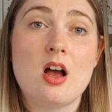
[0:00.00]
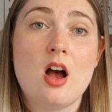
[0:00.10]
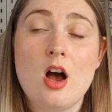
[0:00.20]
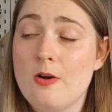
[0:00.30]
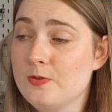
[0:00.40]

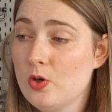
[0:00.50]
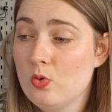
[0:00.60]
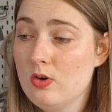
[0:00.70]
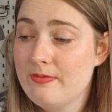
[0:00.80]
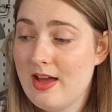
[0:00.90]
After
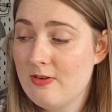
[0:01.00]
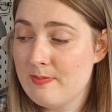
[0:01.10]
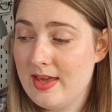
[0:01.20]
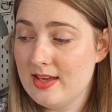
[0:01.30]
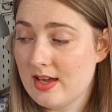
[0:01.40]
all of that of
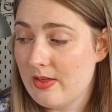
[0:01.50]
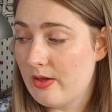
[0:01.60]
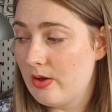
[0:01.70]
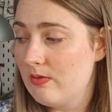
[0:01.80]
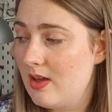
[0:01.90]
making it
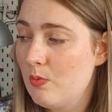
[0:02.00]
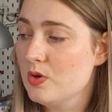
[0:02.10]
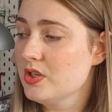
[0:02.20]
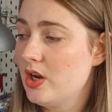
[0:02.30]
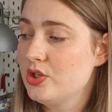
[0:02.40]
though, it
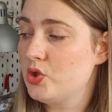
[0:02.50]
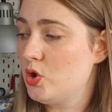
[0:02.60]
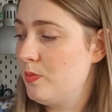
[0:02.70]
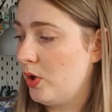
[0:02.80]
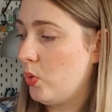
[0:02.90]
wasn't a
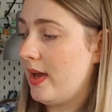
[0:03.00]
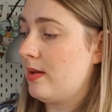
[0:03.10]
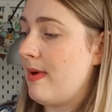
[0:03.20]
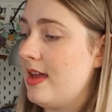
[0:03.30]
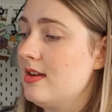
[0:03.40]
super
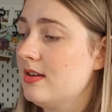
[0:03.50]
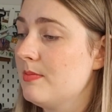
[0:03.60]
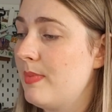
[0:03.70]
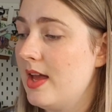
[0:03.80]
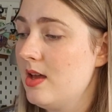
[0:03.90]
quick make,
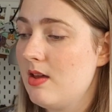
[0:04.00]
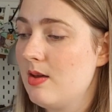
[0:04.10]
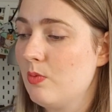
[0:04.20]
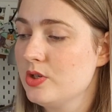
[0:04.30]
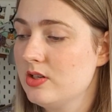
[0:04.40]
but
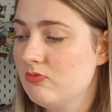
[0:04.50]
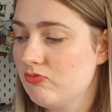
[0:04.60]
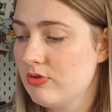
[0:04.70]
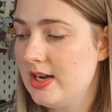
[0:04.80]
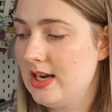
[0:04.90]
it wasn't
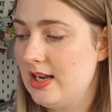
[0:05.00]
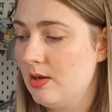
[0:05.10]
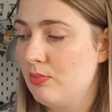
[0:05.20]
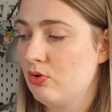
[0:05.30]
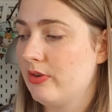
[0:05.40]
really
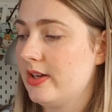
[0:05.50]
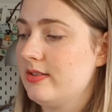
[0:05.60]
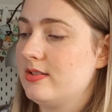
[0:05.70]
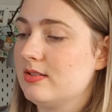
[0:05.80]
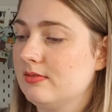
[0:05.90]

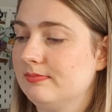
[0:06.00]
laborious.